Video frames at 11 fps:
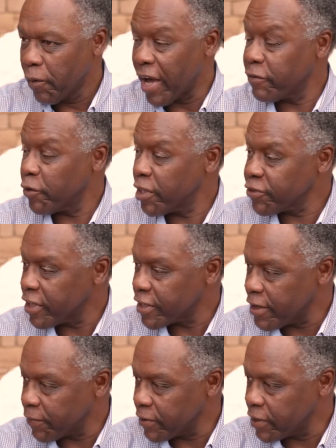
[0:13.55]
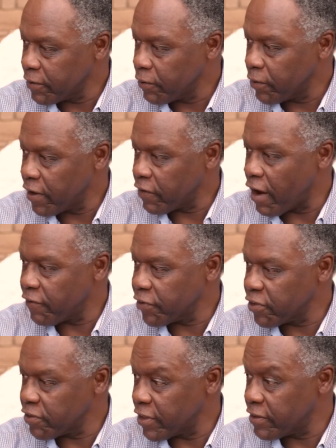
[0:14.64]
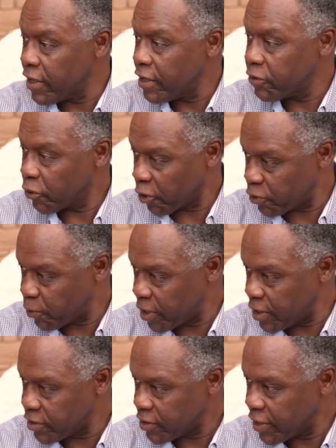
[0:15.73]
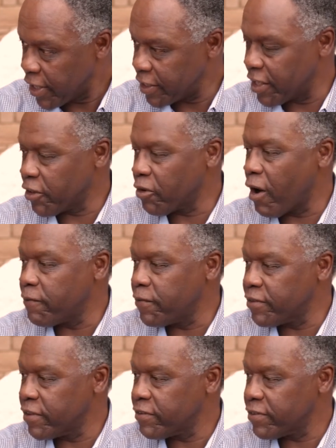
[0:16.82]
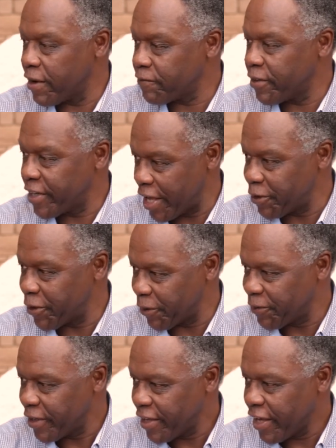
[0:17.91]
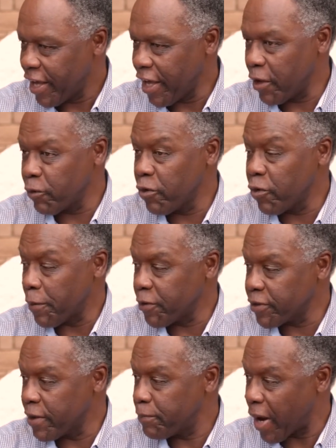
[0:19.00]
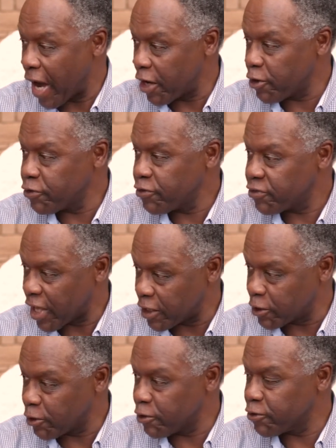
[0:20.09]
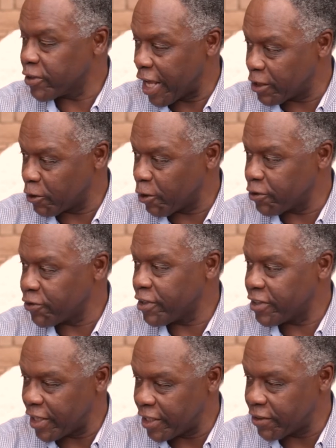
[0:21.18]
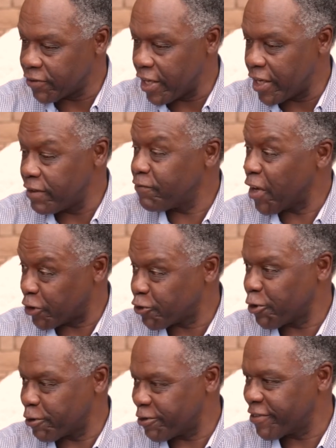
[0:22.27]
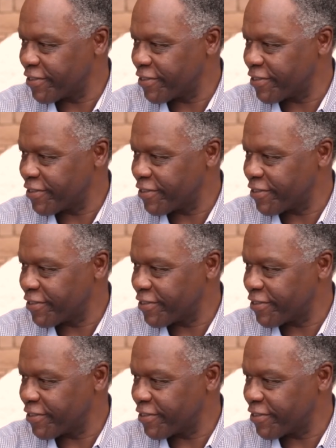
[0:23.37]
Well, I have a real estate company. We have offices in Northridge and another office in San Fernando. And we represent buyers and sellers, landlords and tenants, and investors.